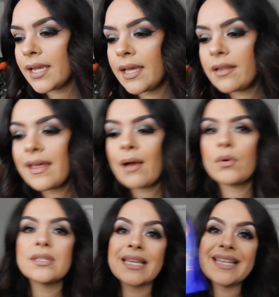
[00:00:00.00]
and that
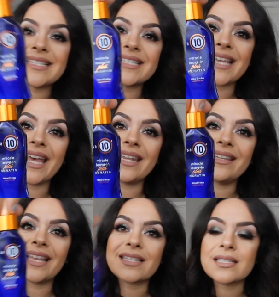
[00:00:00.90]
was It's a
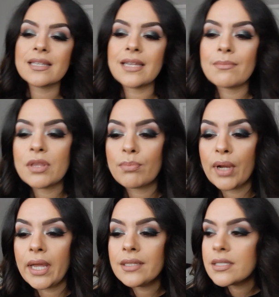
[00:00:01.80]
10. That's the name of the
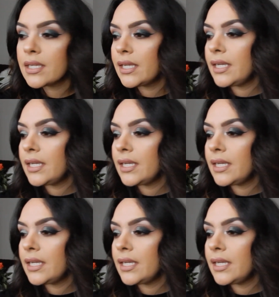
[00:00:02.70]
brand.